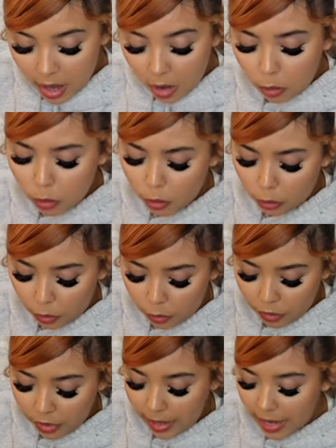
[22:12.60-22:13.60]
Ooh,
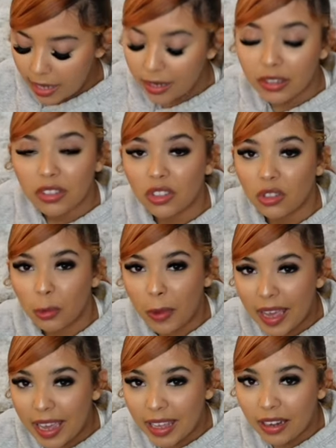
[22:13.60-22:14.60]
and it's
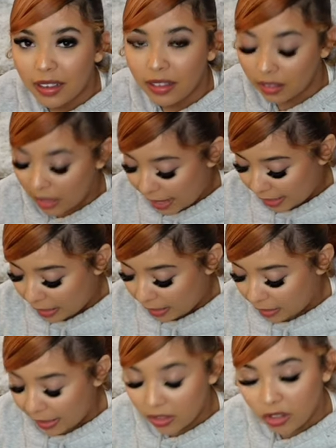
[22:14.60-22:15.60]
suede lining,
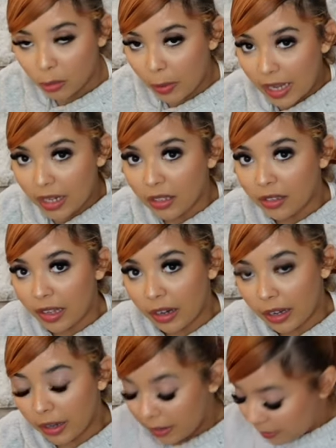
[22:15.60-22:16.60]
like suede
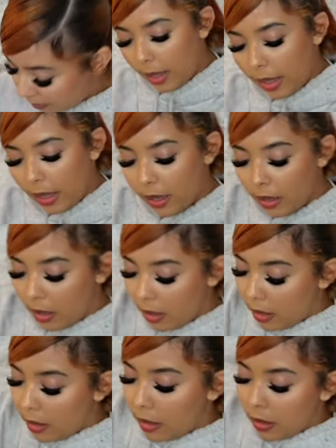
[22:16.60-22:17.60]
interior, okay?
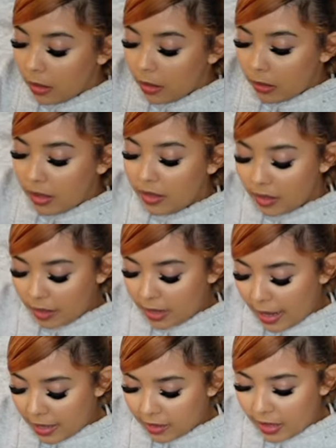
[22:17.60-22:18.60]
This is a
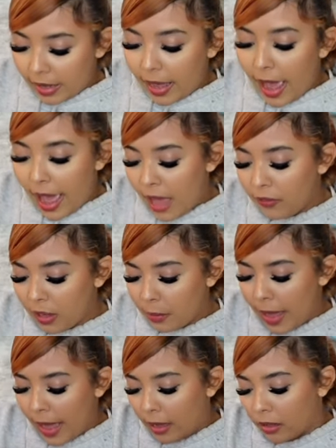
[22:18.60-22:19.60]
nice like heavy
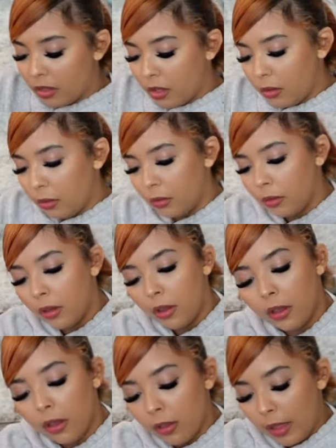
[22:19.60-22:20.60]
bag too.
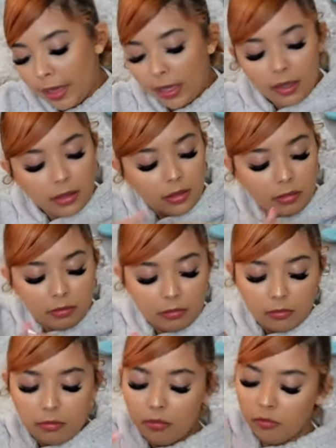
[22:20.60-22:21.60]
Like
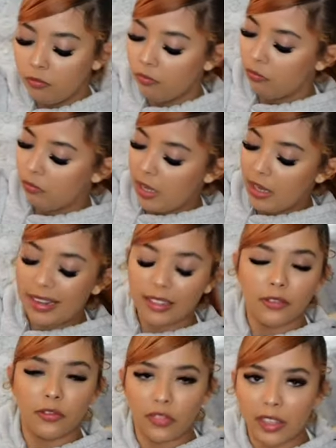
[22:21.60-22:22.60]
it
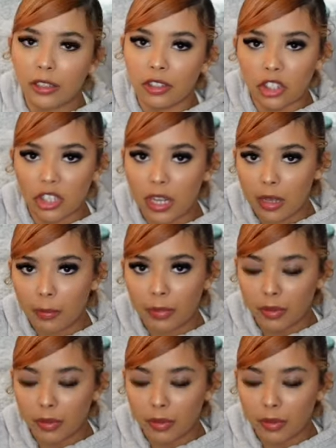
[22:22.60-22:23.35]
doesn't feel cheap.